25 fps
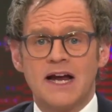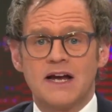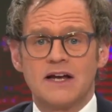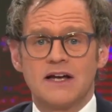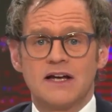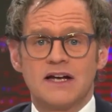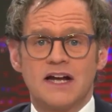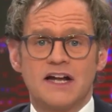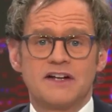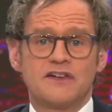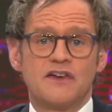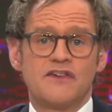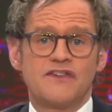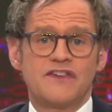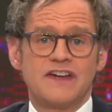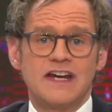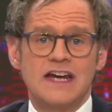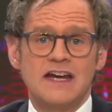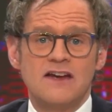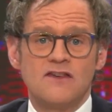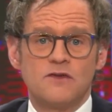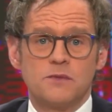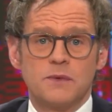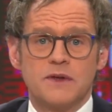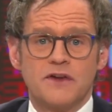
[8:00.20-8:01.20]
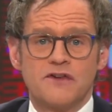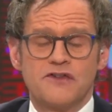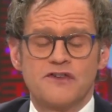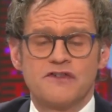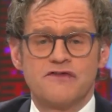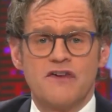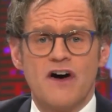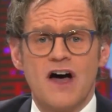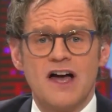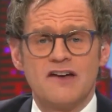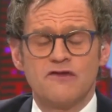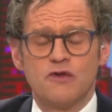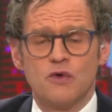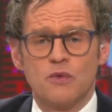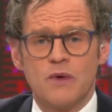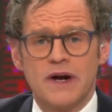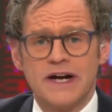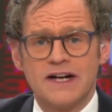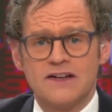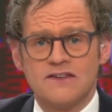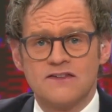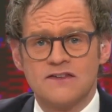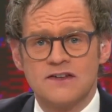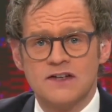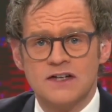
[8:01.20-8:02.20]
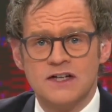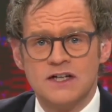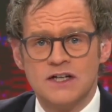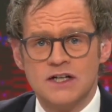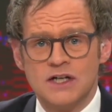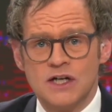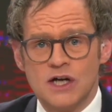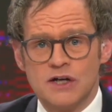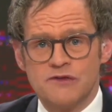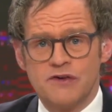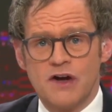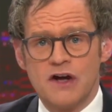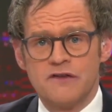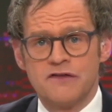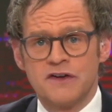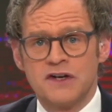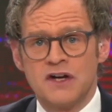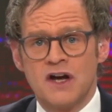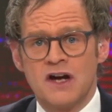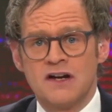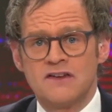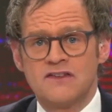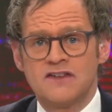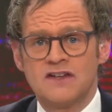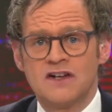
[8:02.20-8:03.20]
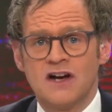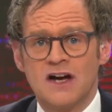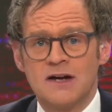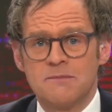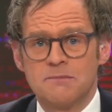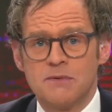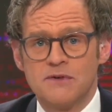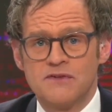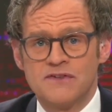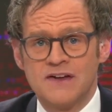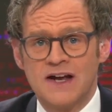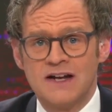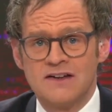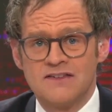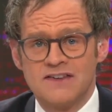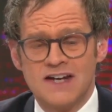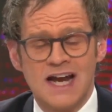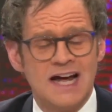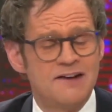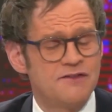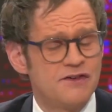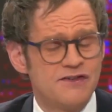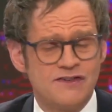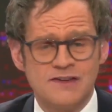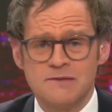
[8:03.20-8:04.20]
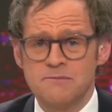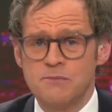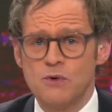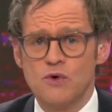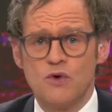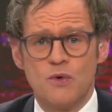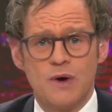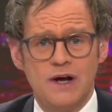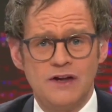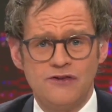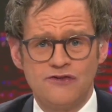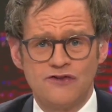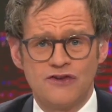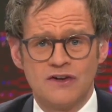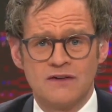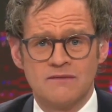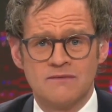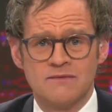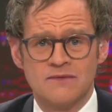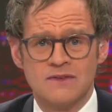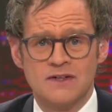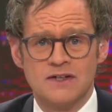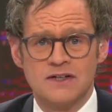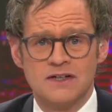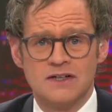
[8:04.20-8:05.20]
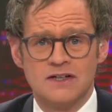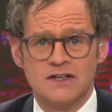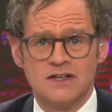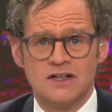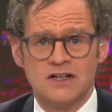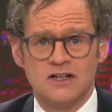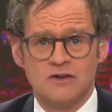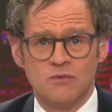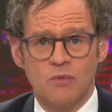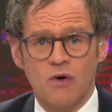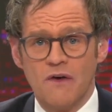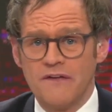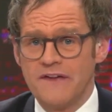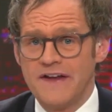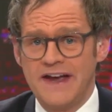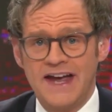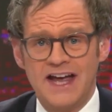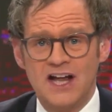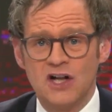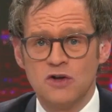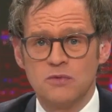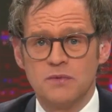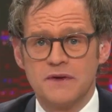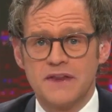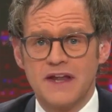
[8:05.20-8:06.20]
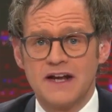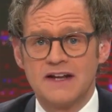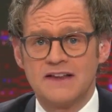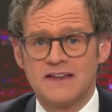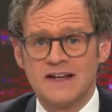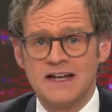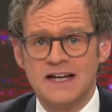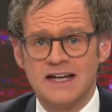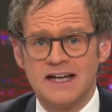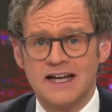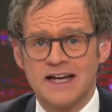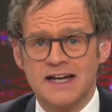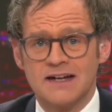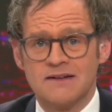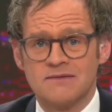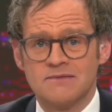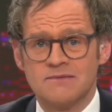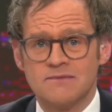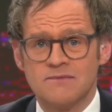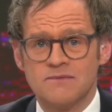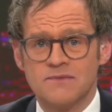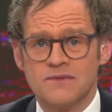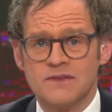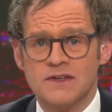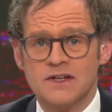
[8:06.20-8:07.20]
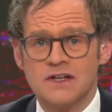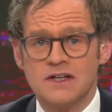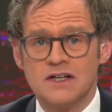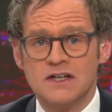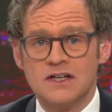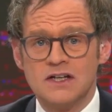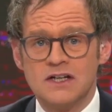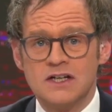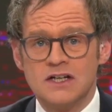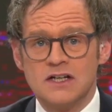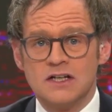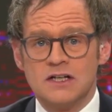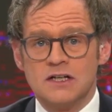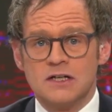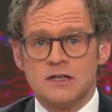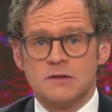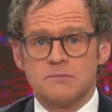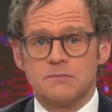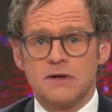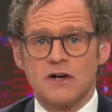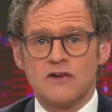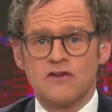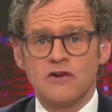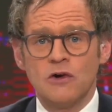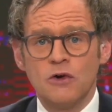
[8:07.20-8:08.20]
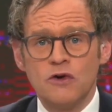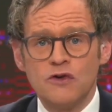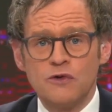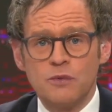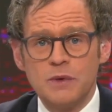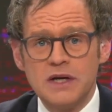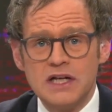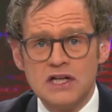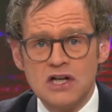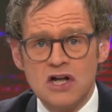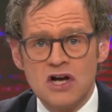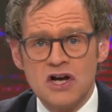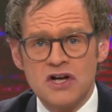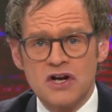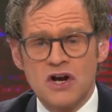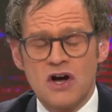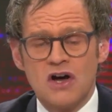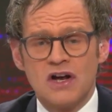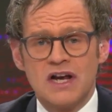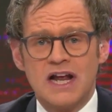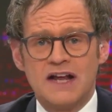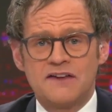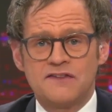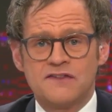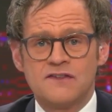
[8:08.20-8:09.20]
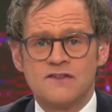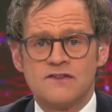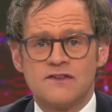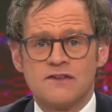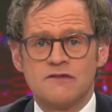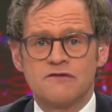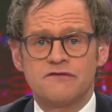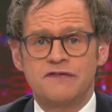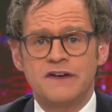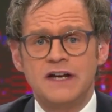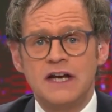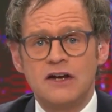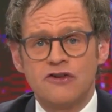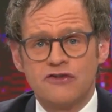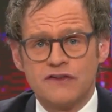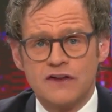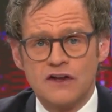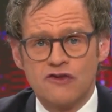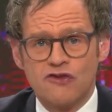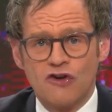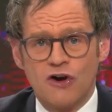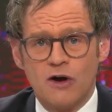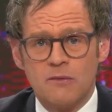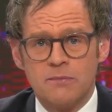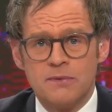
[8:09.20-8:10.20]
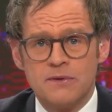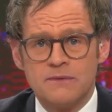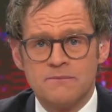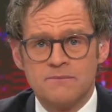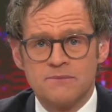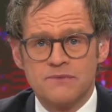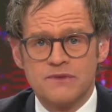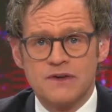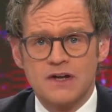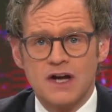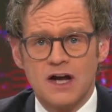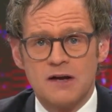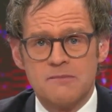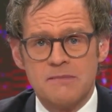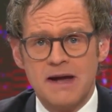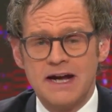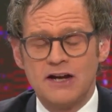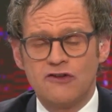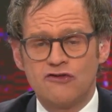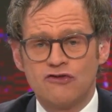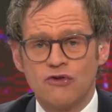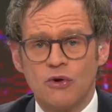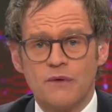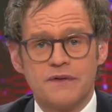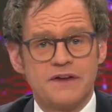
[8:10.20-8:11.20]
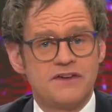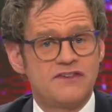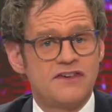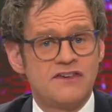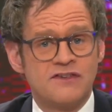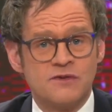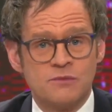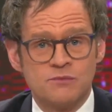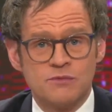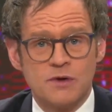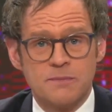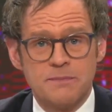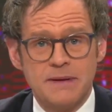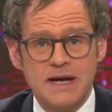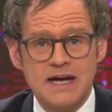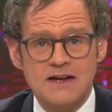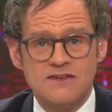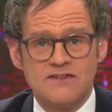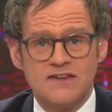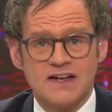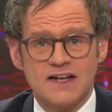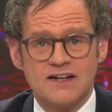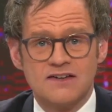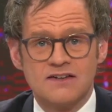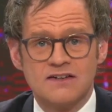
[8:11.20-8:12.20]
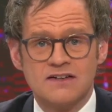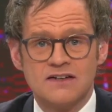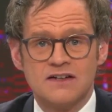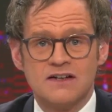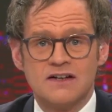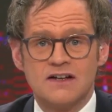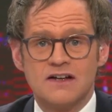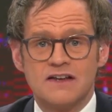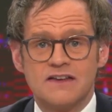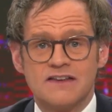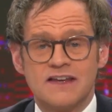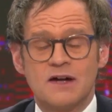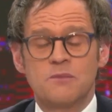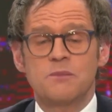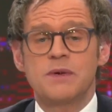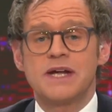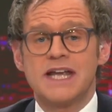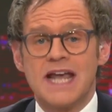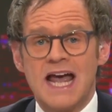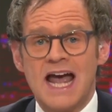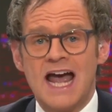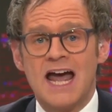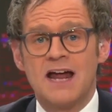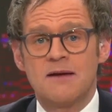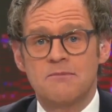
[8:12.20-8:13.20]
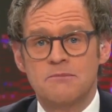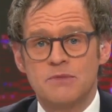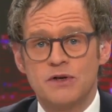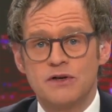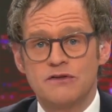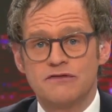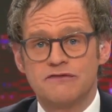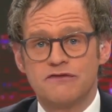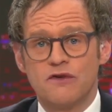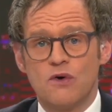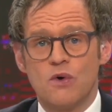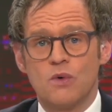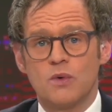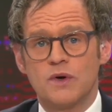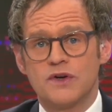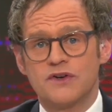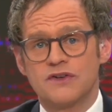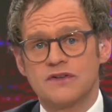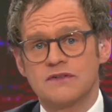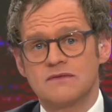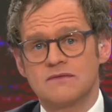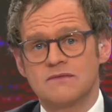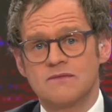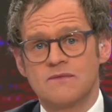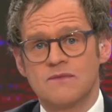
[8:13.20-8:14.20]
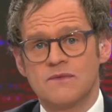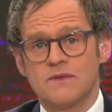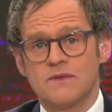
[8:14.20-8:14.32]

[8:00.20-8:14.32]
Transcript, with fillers: back at a disease with a survival rate of over 99% and have a simple question What the hell were they thinking? But as long as we learn our lessons and finish the job and make sure this isn't repeated, then we can move forward.